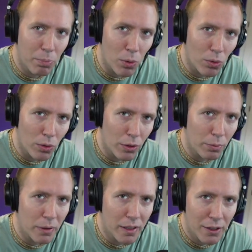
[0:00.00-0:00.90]
bold,
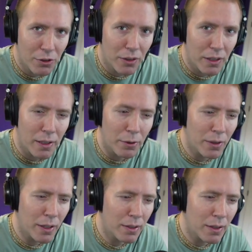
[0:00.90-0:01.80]
potentially
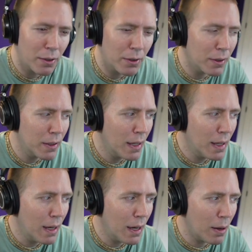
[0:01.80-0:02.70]
egotistical,
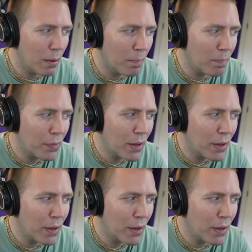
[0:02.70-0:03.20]
um,